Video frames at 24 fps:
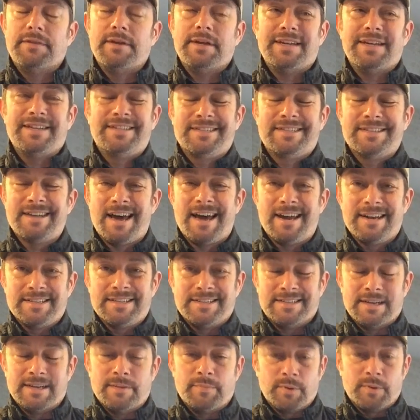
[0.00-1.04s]
It's not a
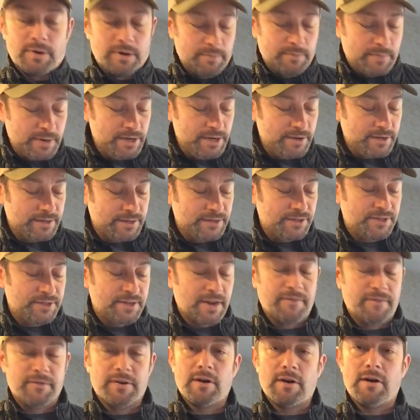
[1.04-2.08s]
zippered, but you can
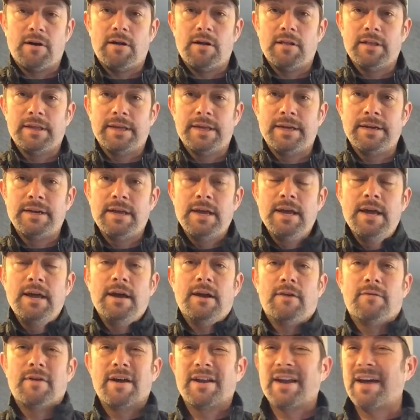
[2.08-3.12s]
stuff it all in
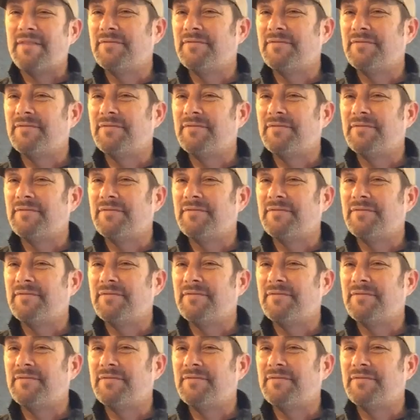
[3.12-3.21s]
around.